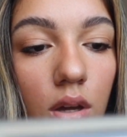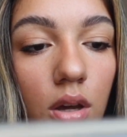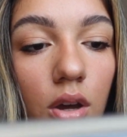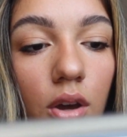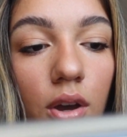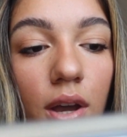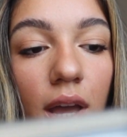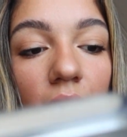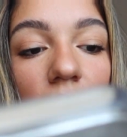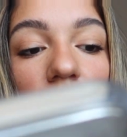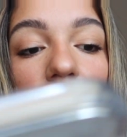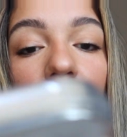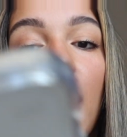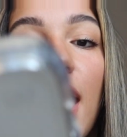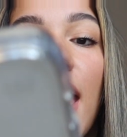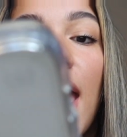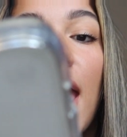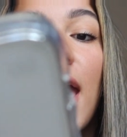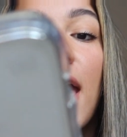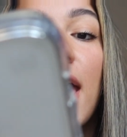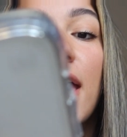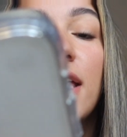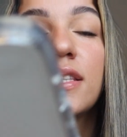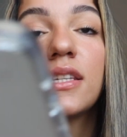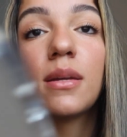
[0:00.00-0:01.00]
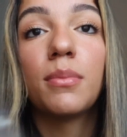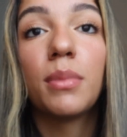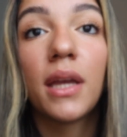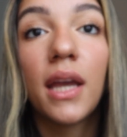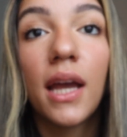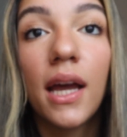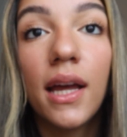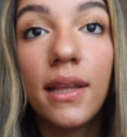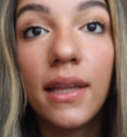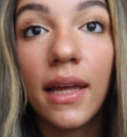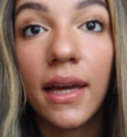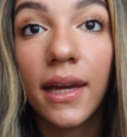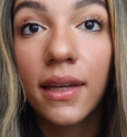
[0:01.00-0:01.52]
Okay, and something
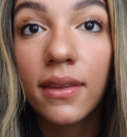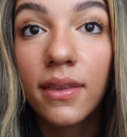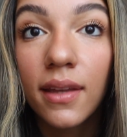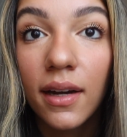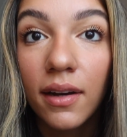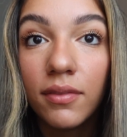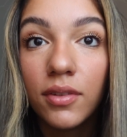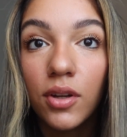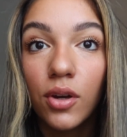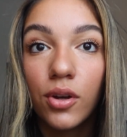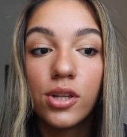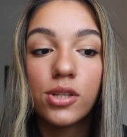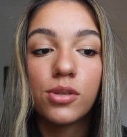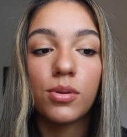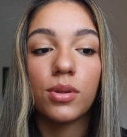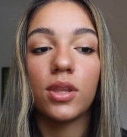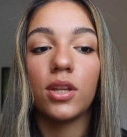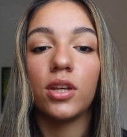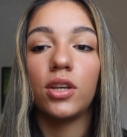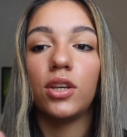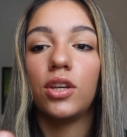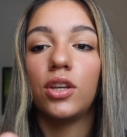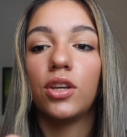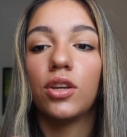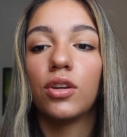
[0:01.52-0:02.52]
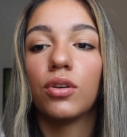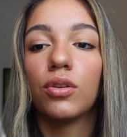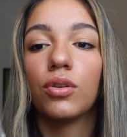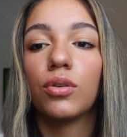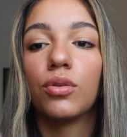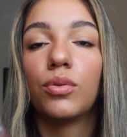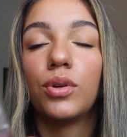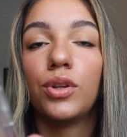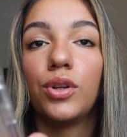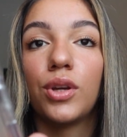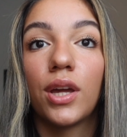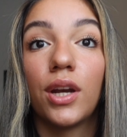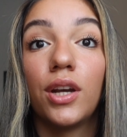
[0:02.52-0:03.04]
I like that I've noticed with the new,
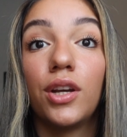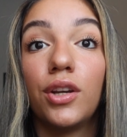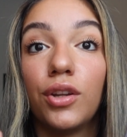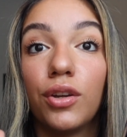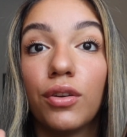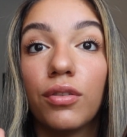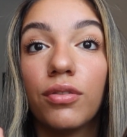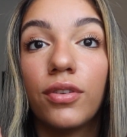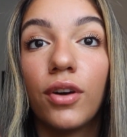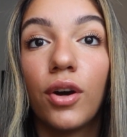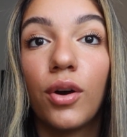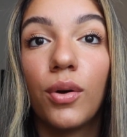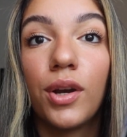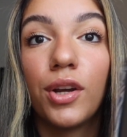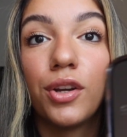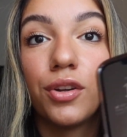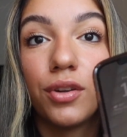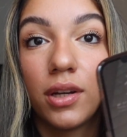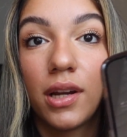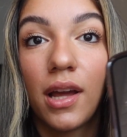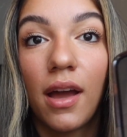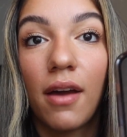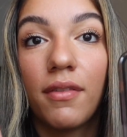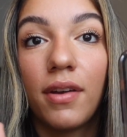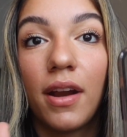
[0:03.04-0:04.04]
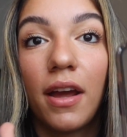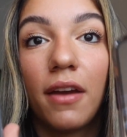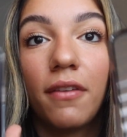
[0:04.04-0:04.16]
when you get a new phone and you're gonna have an